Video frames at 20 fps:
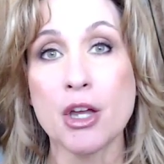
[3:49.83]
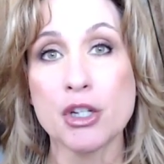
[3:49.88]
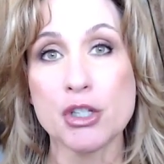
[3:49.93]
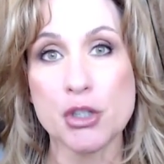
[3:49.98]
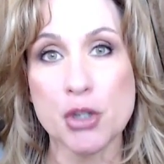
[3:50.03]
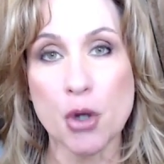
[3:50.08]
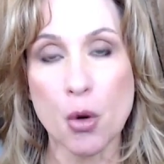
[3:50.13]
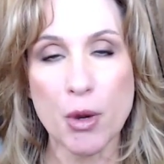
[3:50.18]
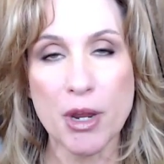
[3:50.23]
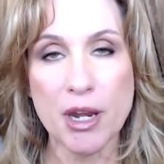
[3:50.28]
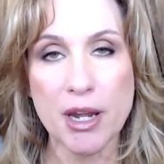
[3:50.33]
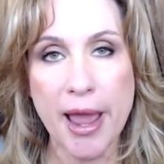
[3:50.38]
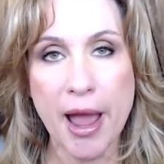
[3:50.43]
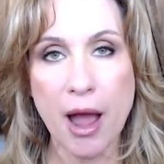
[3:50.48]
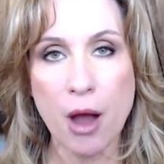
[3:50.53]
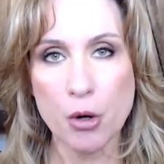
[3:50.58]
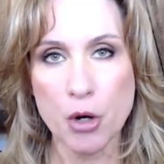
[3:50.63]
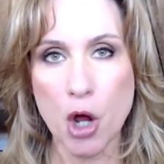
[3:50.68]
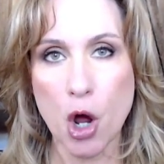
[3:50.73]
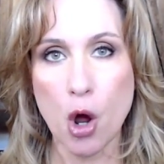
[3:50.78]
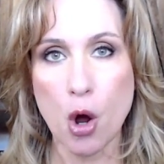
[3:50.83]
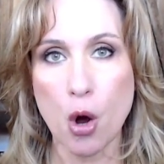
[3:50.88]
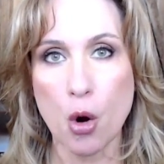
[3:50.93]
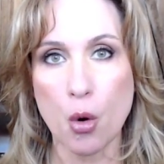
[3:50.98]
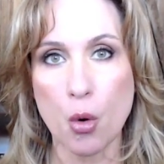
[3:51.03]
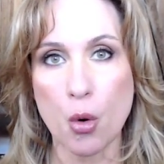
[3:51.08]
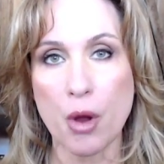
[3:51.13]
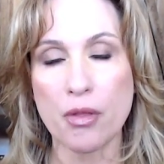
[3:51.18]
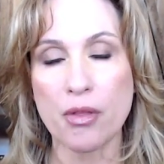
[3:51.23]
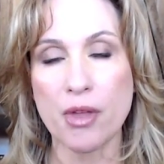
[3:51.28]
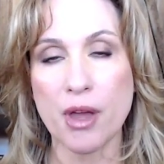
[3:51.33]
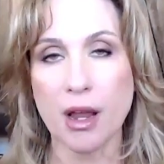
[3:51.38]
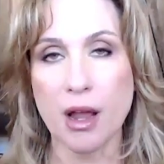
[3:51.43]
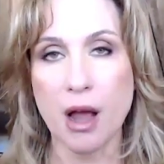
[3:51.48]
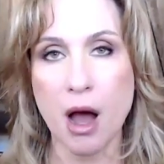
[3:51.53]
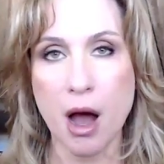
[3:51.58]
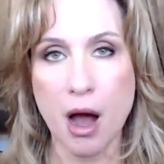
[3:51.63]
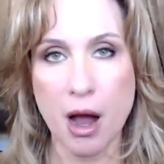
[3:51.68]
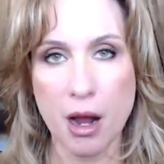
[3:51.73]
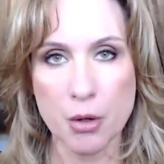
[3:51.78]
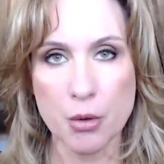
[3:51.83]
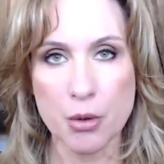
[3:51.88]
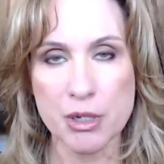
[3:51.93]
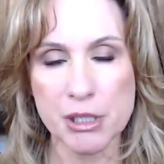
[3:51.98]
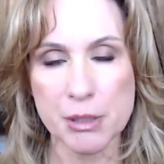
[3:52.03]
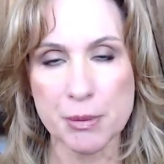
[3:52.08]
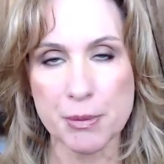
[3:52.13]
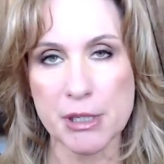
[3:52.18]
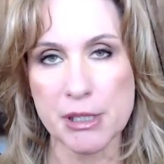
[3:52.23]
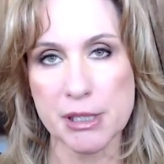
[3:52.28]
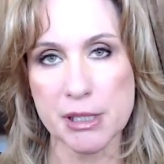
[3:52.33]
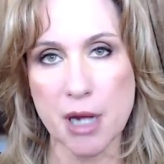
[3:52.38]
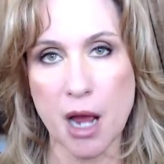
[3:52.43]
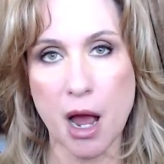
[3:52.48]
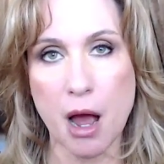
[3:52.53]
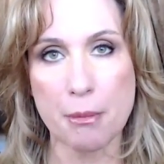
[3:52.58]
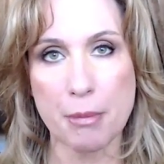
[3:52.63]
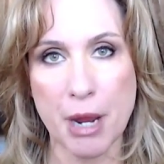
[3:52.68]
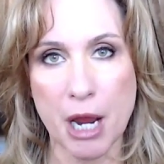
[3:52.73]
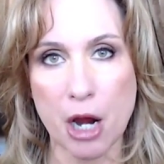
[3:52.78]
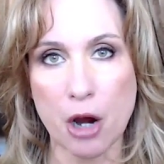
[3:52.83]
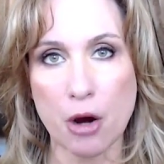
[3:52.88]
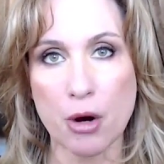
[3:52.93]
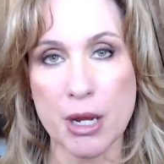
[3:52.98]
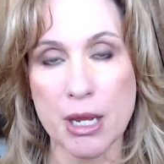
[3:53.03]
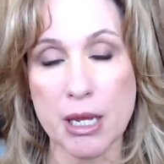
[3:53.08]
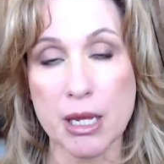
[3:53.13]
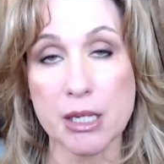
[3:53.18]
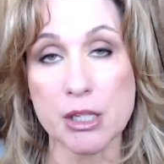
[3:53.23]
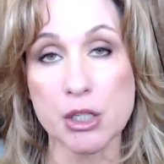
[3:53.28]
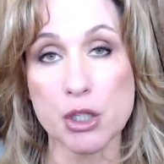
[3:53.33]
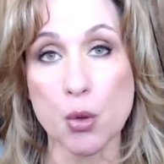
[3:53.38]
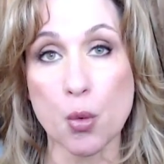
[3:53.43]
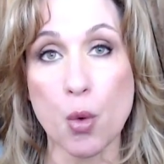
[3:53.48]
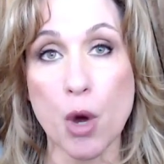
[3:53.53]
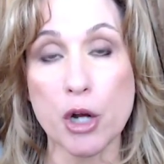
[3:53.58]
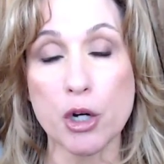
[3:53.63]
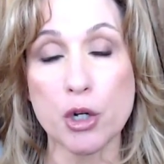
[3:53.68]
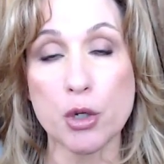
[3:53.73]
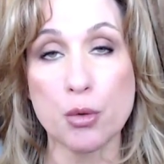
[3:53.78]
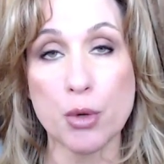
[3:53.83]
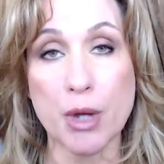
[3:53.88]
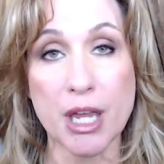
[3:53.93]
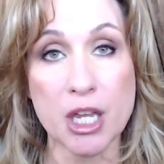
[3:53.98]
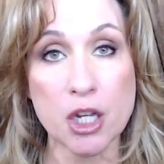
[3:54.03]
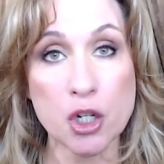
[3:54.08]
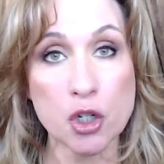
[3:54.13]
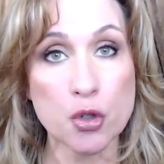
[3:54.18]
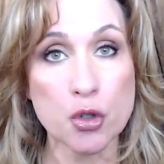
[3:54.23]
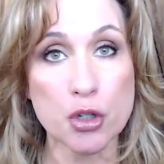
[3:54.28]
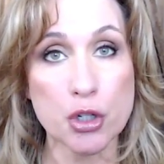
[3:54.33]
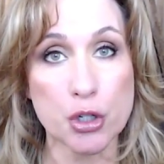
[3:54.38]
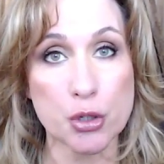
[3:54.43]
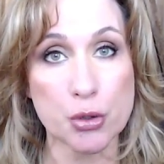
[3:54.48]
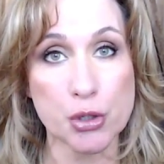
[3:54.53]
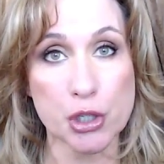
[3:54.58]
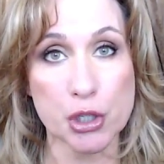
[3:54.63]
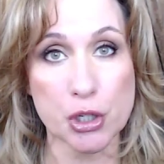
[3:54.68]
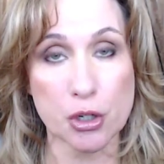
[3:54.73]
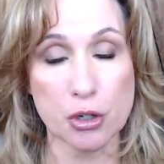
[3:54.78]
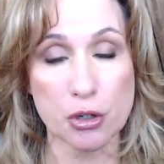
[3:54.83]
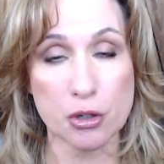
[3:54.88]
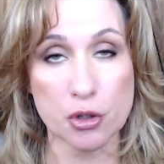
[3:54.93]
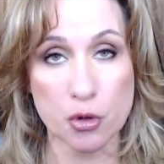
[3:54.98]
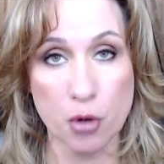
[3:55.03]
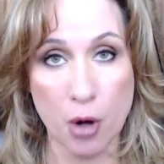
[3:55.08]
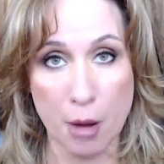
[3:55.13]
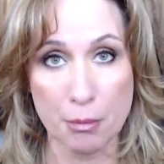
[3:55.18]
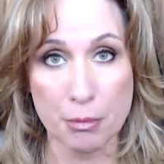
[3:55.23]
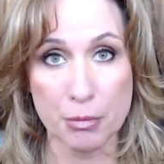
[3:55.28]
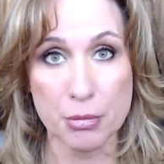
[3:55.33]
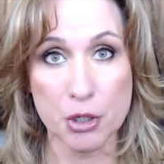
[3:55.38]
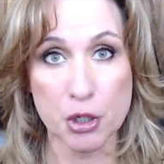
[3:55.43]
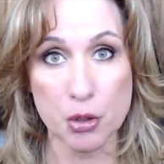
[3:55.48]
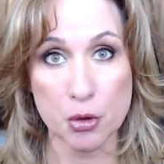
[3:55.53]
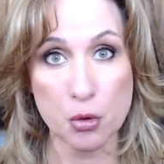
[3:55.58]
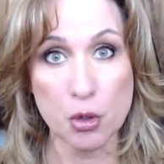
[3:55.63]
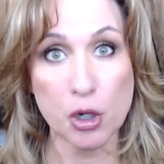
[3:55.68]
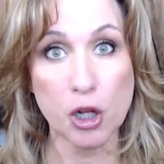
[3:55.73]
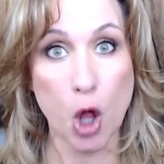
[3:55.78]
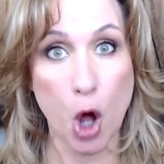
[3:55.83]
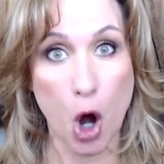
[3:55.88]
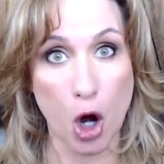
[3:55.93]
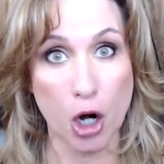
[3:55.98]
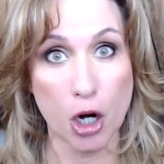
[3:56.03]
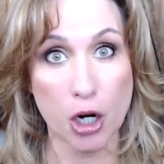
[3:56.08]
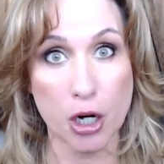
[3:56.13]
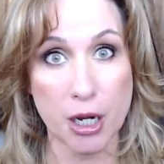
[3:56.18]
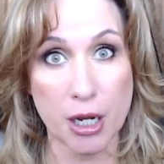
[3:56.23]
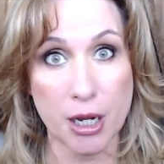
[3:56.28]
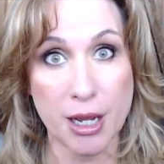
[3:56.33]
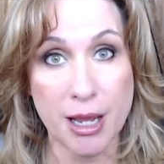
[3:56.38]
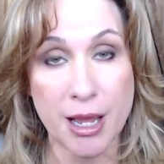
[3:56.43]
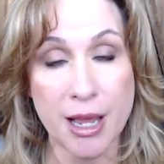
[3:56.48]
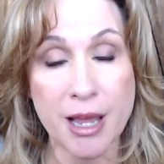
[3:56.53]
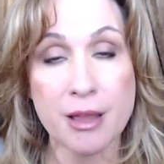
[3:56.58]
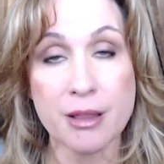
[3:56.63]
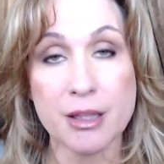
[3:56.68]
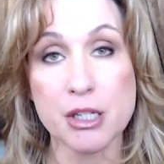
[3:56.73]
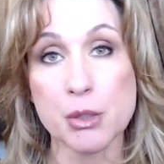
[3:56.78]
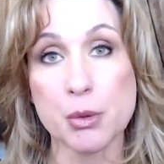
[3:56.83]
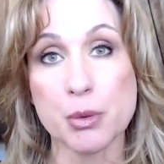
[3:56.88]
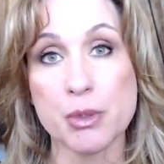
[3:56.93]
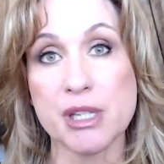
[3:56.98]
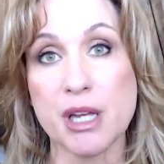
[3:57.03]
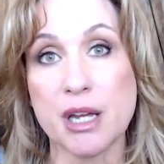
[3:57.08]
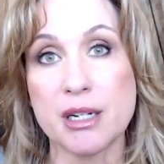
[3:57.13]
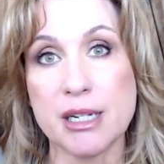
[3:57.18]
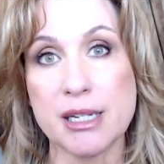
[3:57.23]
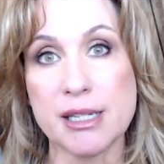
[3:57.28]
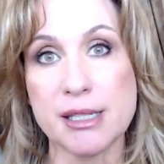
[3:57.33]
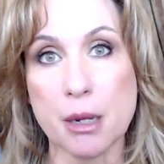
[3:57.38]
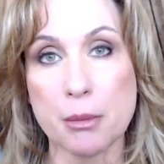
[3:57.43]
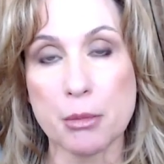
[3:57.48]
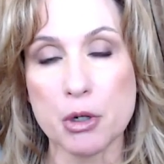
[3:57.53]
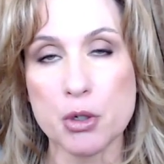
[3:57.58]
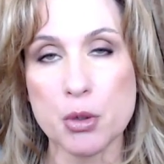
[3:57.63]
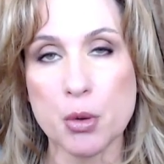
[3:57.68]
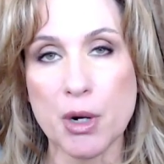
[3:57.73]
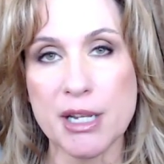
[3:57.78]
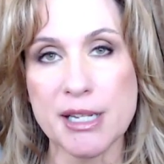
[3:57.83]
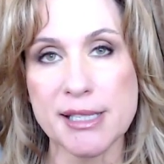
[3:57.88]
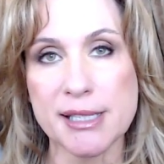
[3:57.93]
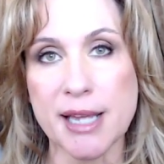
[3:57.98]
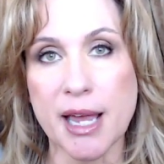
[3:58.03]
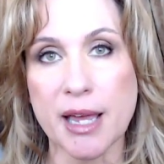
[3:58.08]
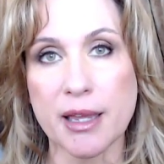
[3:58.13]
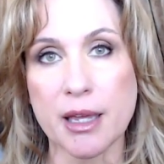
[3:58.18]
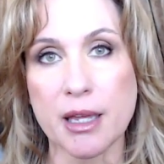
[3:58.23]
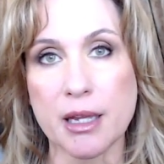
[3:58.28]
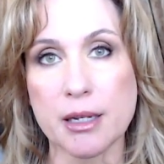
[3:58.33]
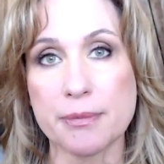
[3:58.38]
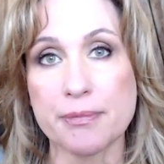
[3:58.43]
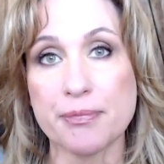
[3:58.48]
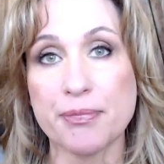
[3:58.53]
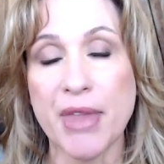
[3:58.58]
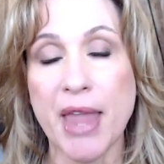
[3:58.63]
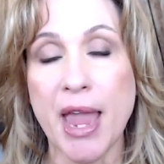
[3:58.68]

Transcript: So we now know that Congressman Scott Perry is the one who introduced Trump to Clark. This was on December 22nd.